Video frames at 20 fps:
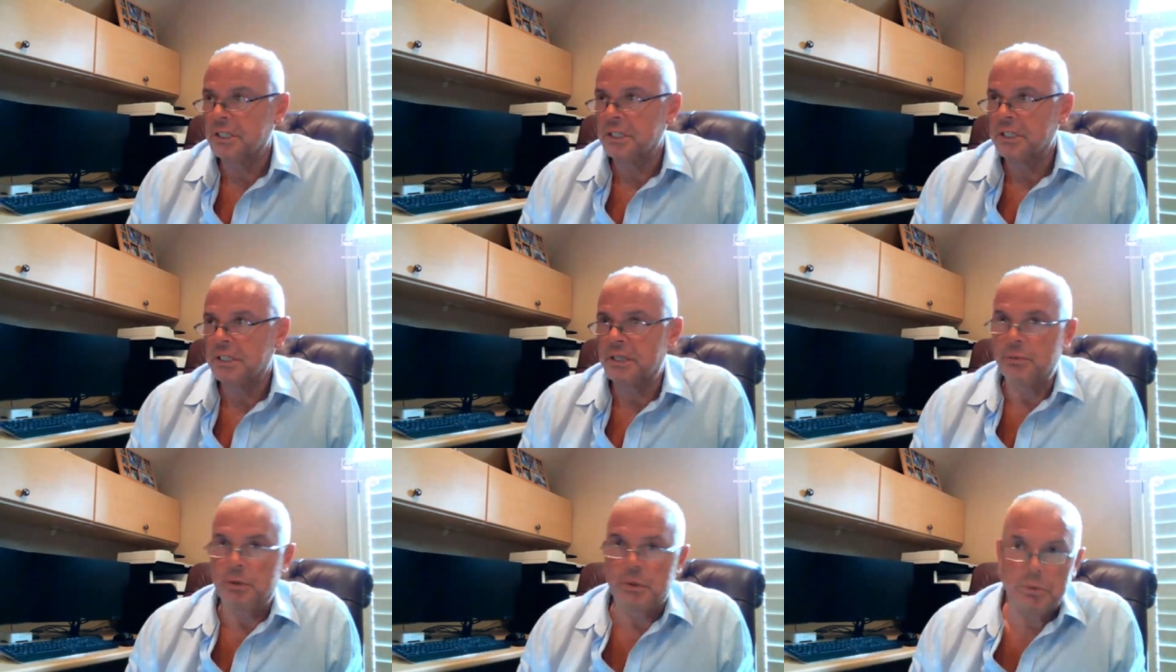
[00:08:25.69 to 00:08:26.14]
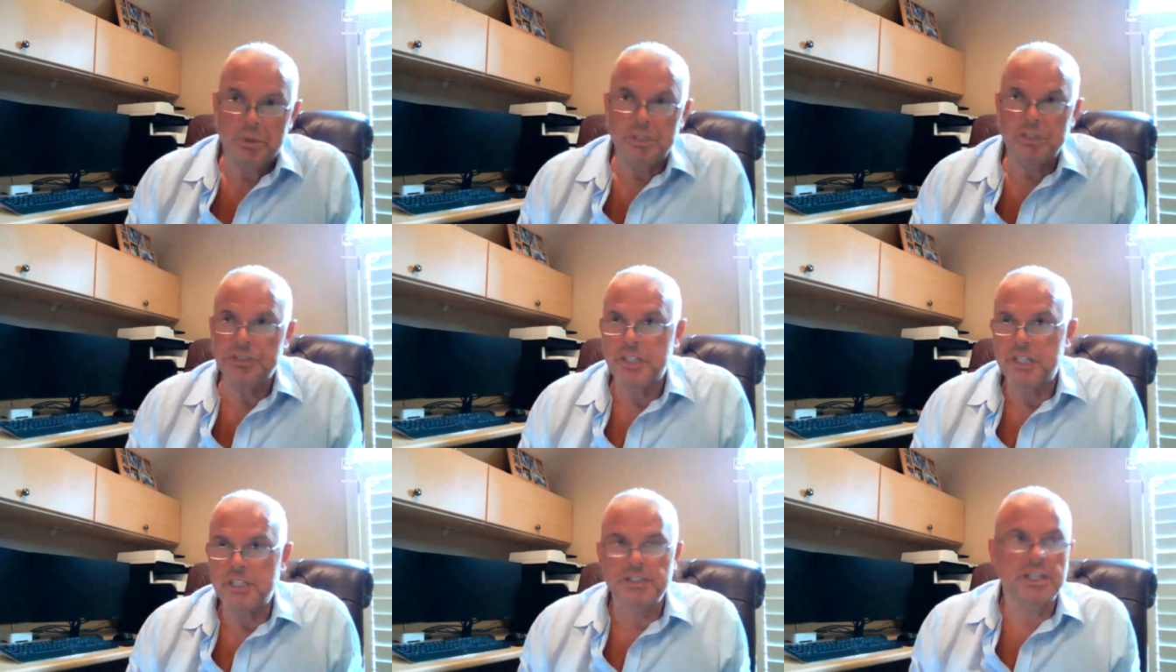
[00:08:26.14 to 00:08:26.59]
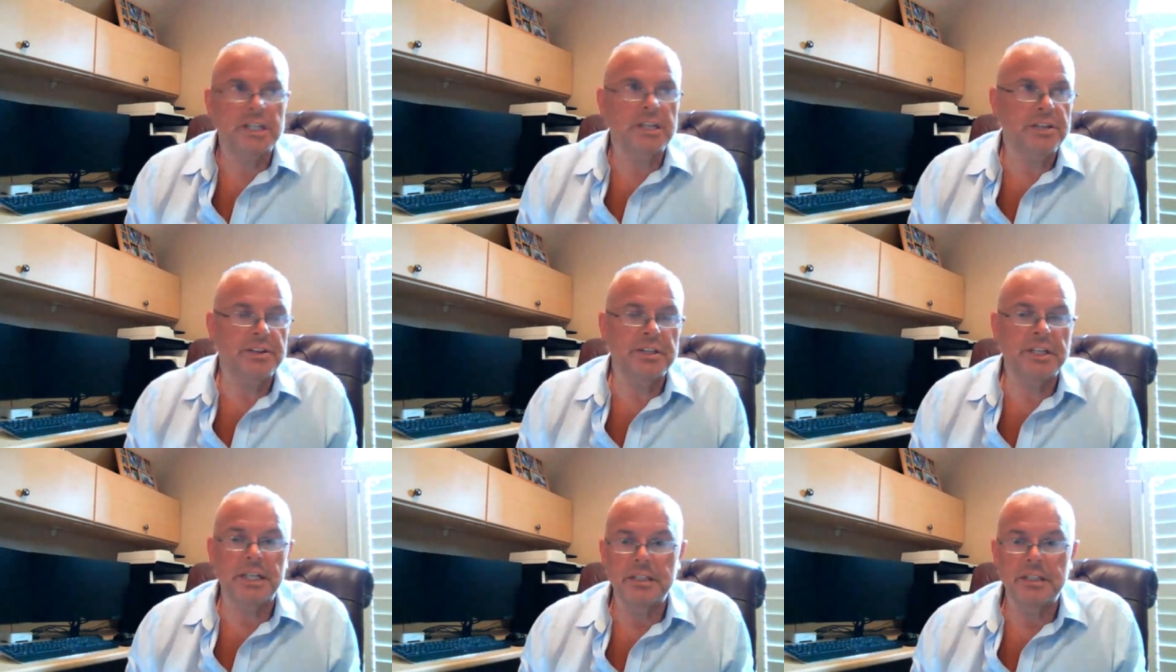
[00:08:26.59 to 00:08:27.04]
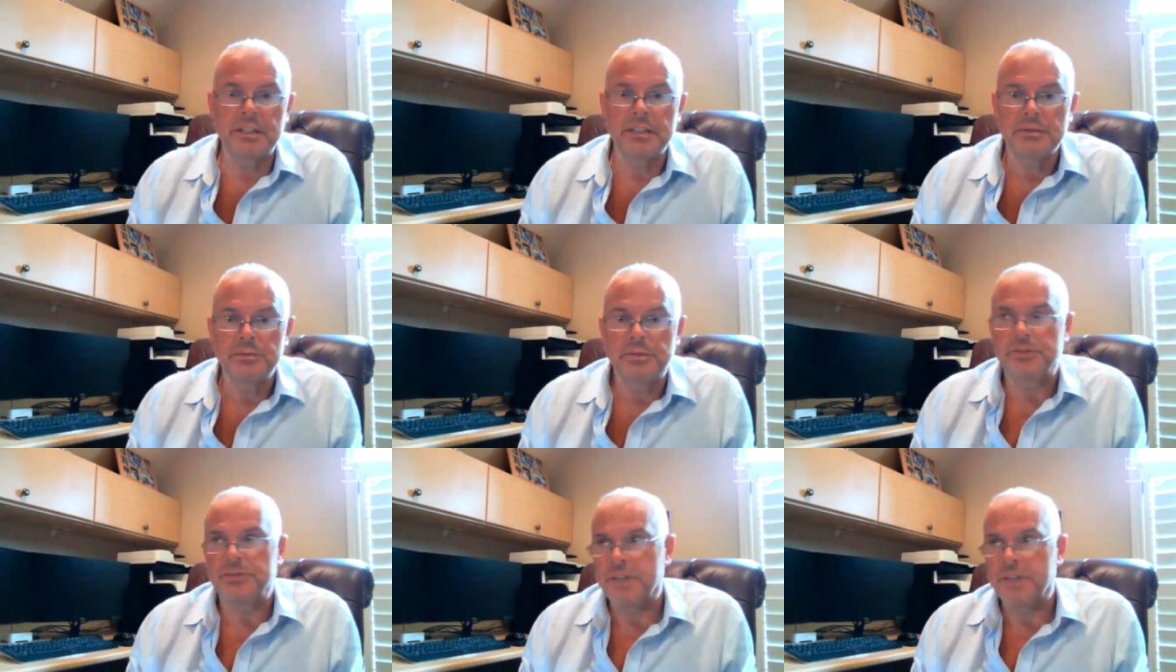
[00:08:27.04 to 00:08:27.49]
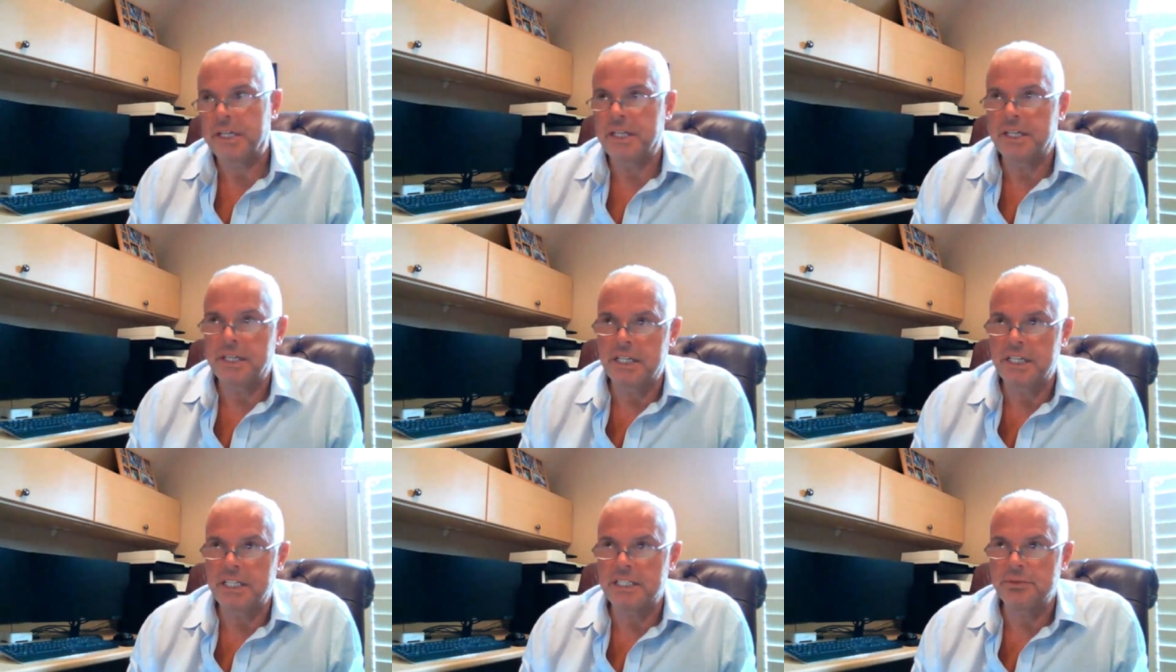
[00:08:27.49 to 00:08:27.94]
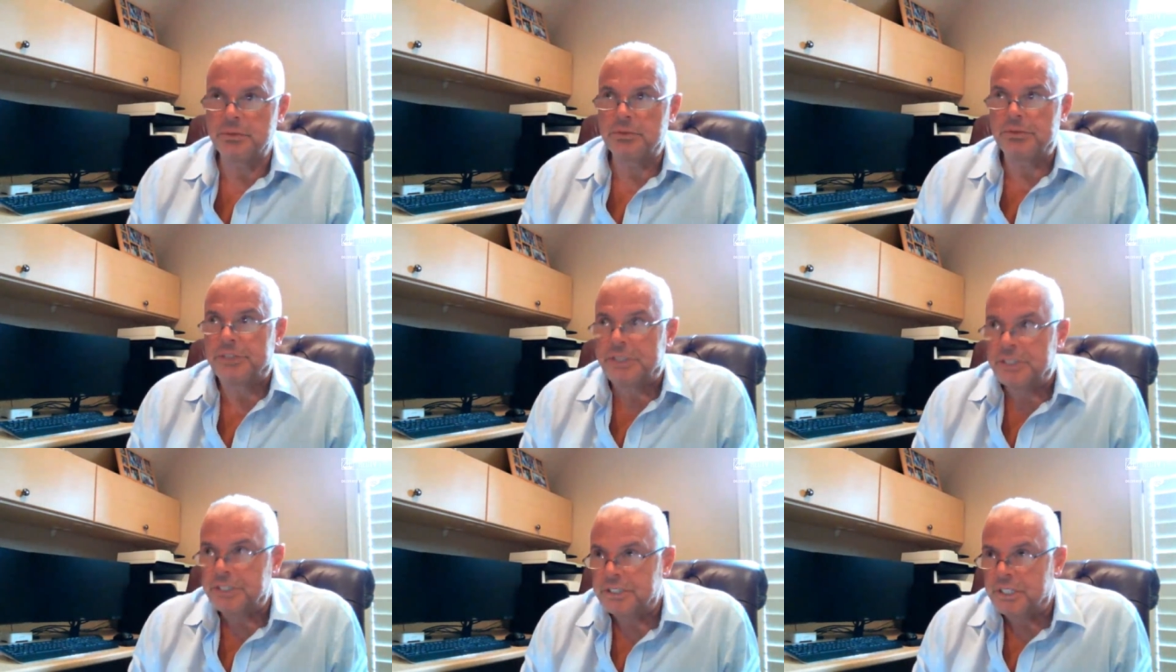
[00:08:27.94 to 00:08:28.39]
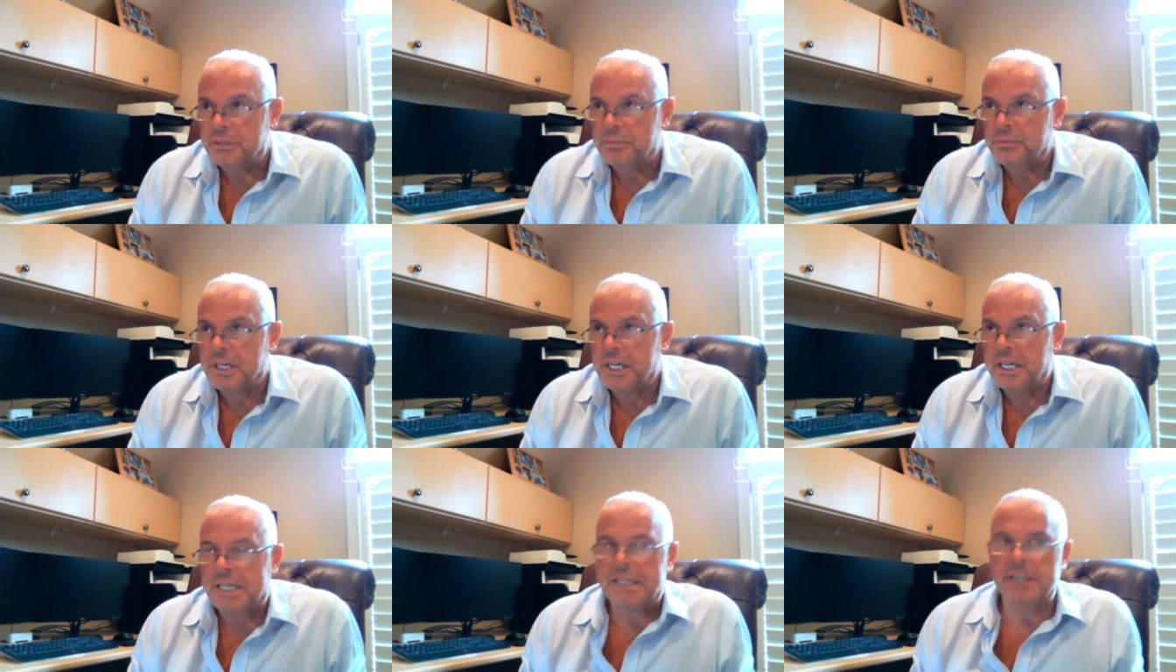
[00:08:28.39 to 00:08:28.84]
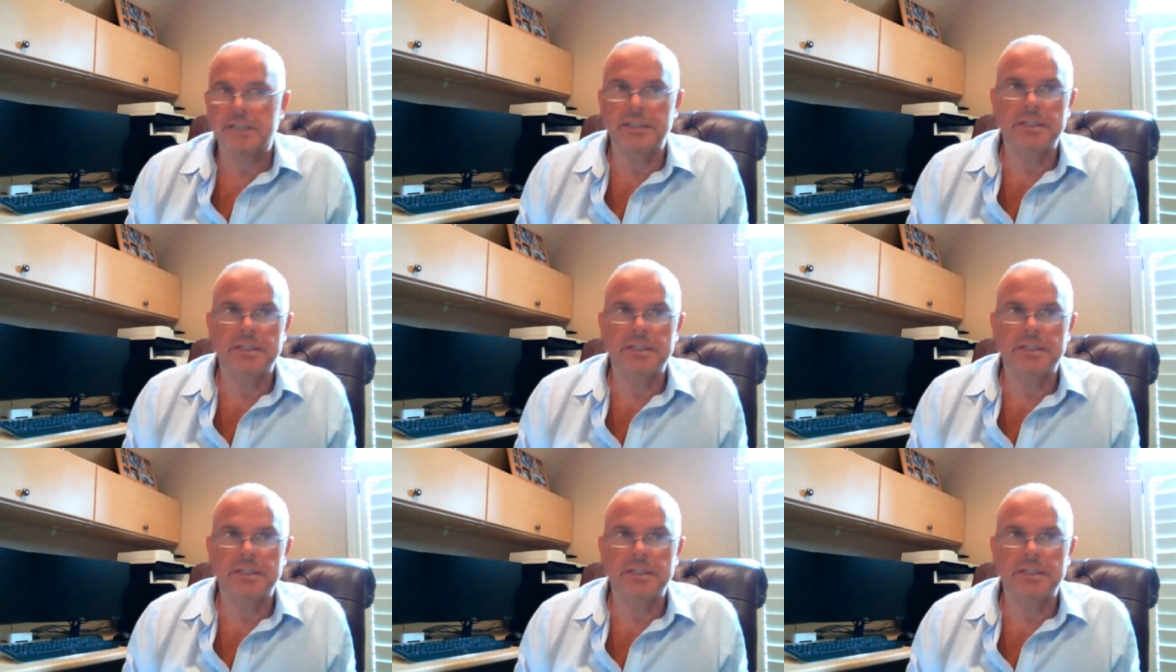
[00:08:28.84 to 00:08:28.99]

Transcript: and we won't change anything. The fan engagement, we'll just sit back,